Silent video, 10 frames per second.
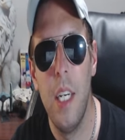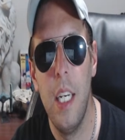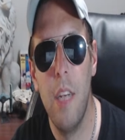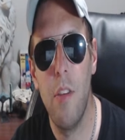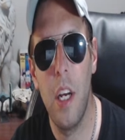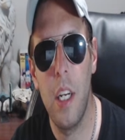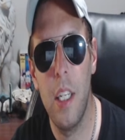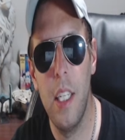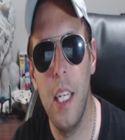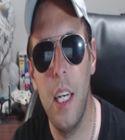He's got
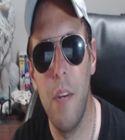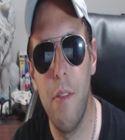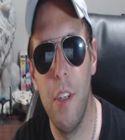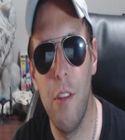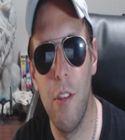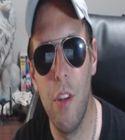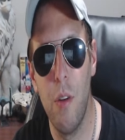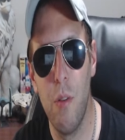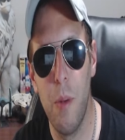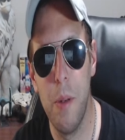clean-cut features and
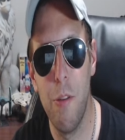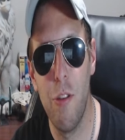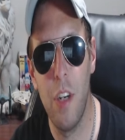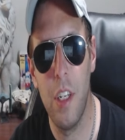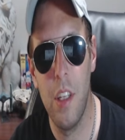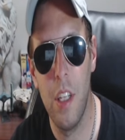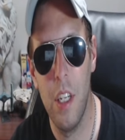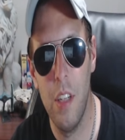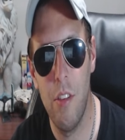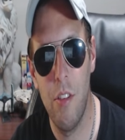overwhelming strength.
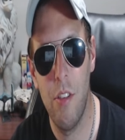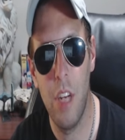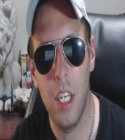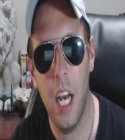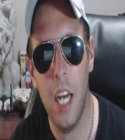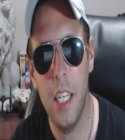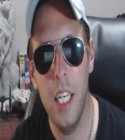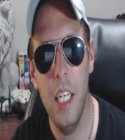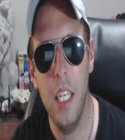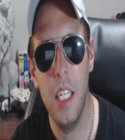It's
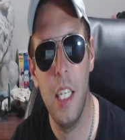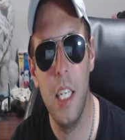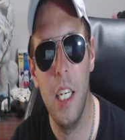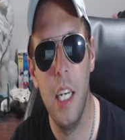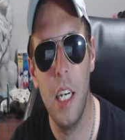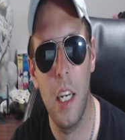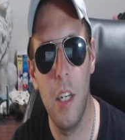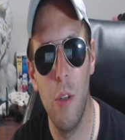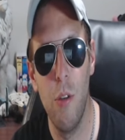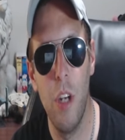Sagaki
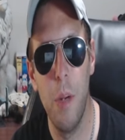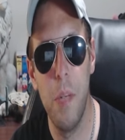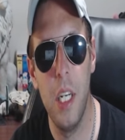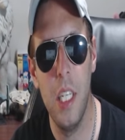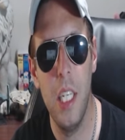Hiraku, champion of the